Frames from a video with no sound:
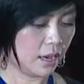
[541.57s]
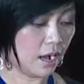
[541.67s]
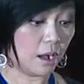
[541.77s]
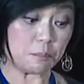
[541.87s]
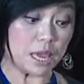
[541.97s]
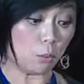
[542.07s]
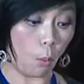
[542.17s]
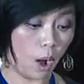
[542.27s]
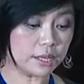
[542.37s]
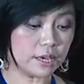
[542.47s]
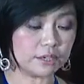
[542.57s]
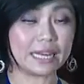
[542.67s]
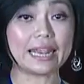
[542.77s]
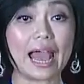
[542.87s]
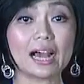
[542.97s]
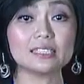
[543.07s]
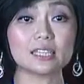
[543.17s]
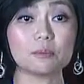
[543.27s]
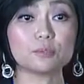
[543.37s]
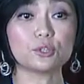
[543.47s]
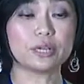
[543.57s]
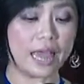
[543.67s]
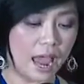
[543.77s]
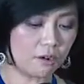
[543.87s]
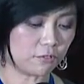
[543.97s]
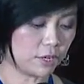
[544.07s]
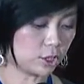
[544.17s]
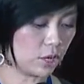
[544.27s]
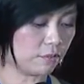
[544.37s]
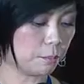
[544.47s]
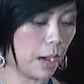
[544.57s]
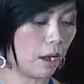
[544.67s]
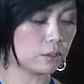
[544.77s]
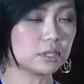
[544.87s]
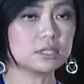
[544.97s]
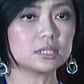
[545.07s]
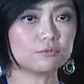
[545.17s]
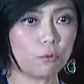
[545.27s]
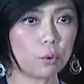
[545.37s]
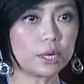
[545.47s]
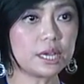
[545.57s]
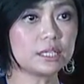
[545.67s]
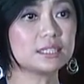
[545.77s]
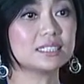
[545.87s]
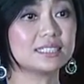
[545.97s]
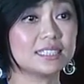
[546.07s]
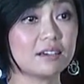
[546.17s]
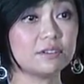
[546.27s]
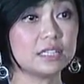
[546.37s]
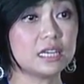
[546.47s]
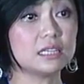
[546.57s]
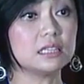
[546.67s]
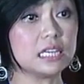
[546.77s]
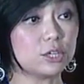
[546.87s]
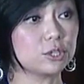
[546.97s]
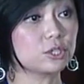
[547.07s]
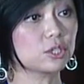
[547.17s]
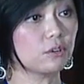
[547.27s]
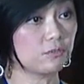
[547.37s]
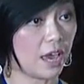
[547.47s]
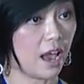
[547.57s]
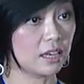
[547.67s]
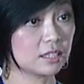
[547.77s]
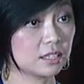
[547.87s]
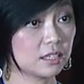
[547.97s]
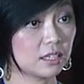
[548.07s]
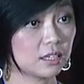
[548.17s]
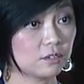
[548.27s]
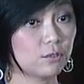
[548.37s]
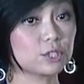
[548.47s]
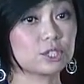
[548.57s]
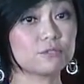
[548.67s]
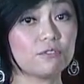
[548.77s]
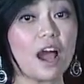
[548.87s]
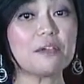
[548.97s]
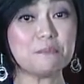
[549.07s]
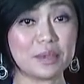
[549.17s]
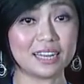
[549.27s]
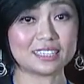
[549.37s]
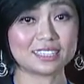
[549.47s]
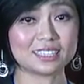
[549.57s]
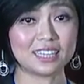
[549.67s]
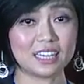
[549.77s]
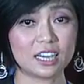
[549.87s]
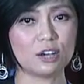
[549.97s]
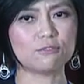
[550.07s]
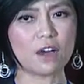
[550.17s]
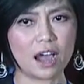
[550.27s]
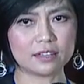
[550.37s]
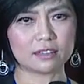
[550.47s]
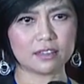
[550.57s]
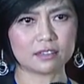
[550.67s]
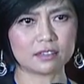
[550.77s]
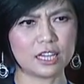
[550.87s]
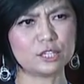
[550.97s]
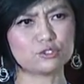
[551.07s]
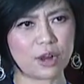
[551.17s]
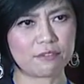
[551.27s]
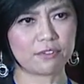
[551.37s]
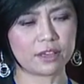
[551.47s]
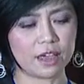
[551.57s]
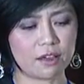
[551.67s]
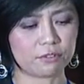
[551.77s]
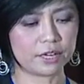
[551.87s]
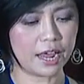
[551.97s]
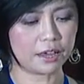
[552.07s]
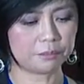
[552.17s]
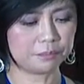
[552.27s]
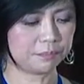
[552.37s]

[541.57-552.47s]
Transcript: Um, in one year, that adds up to an average of about forty to seventy liters of gas for just five minutes of idling in traffic every day.